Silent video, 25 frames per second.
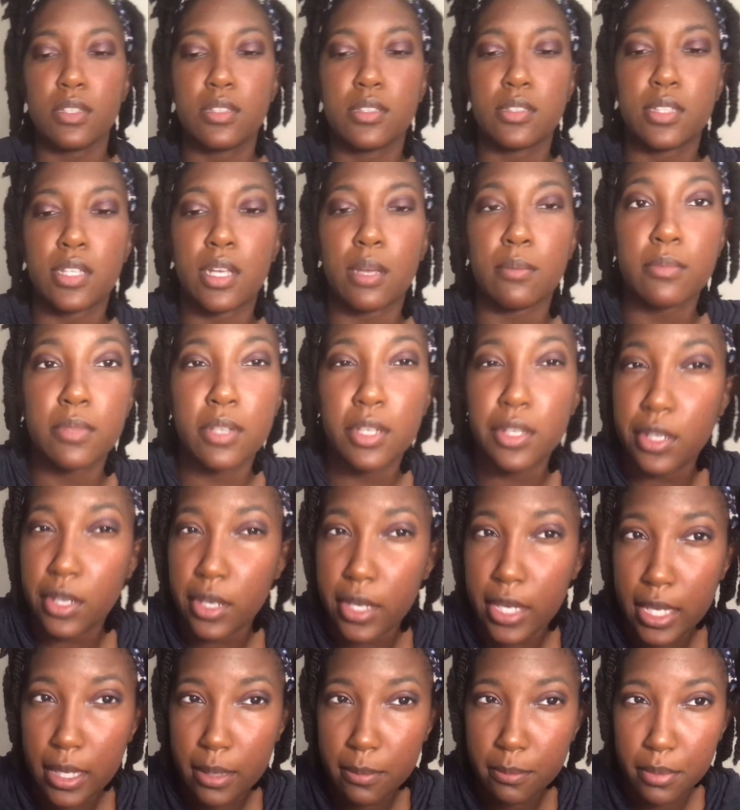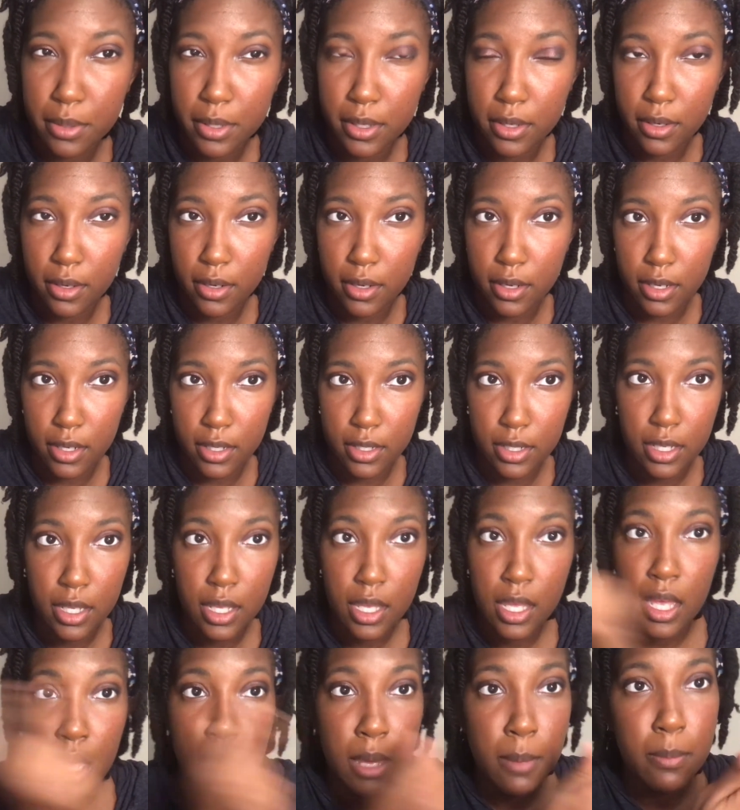So now I'm gonna go ahead and put on
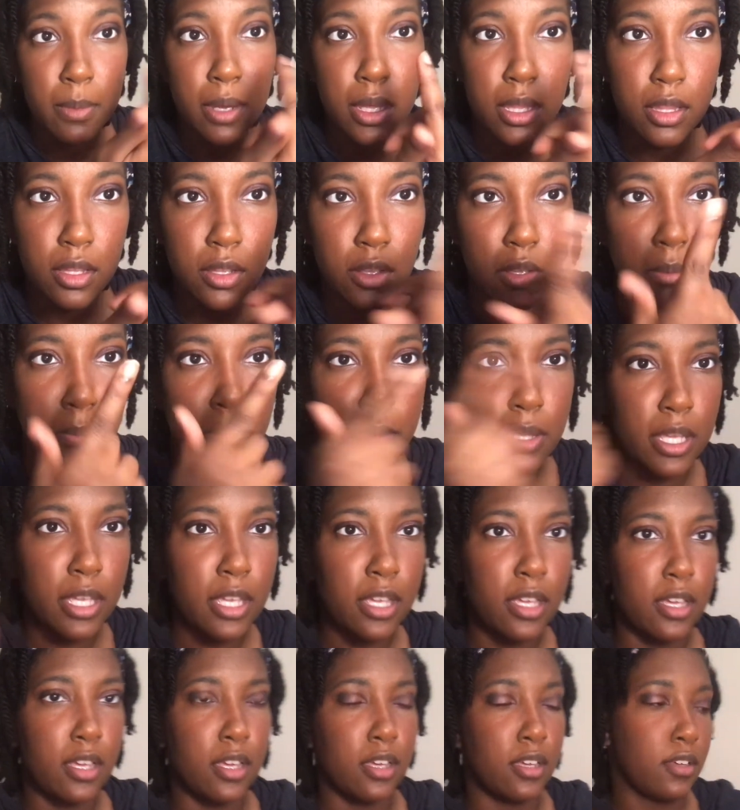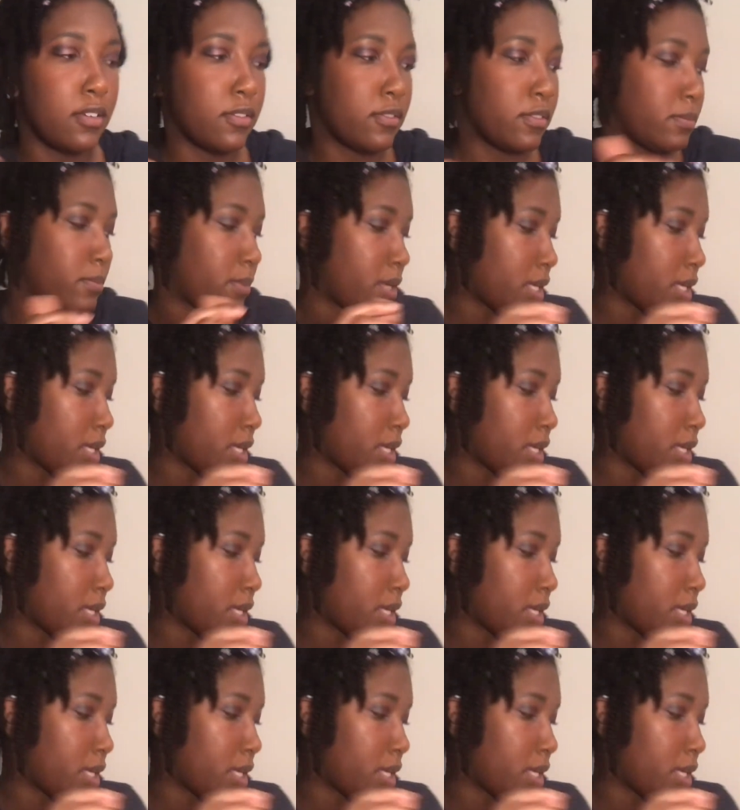my little bit of